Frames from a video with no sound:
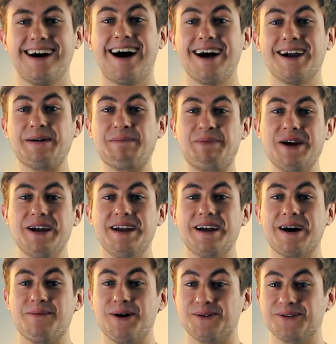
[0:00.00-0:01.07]
Hi, I'm Pete,
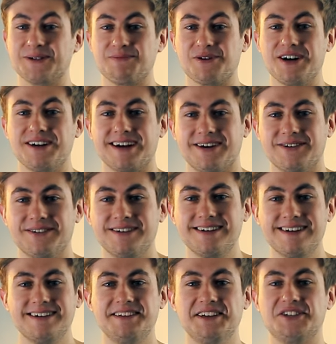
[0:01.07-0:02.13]
and welcome to Breakdown.
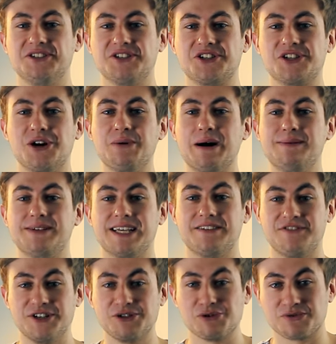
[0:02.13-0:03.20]
This is a show where we take
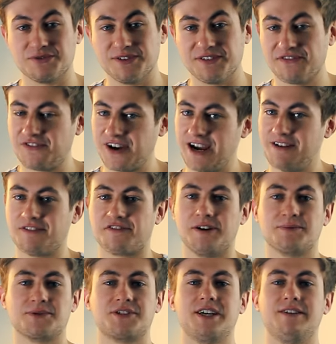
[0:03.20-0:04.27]
the visuals from your favourite
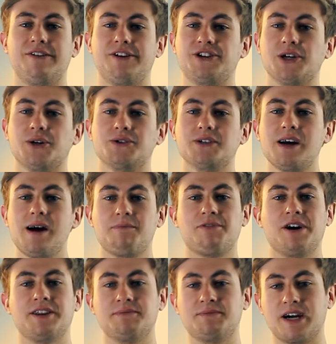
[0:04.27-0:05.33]
films and TV shows,
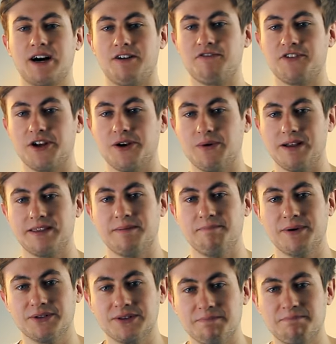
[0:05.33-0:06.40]
break them down for you, and
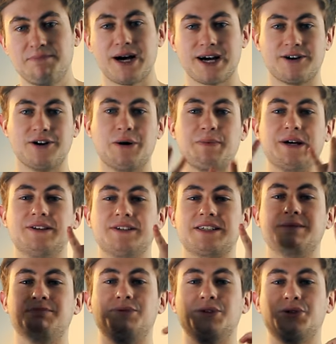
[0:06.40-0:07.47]
then build them back up in the
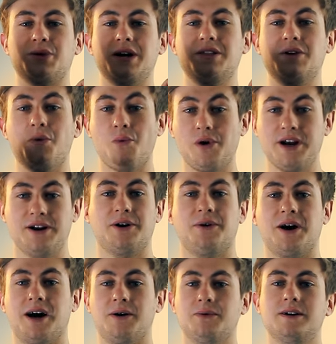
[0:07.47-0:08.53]
simplest way that we know
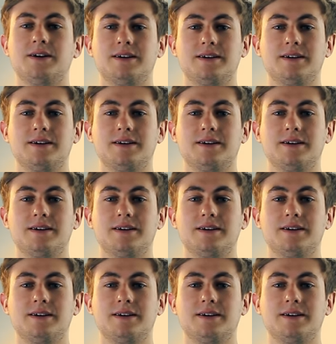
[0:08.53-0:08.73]
how.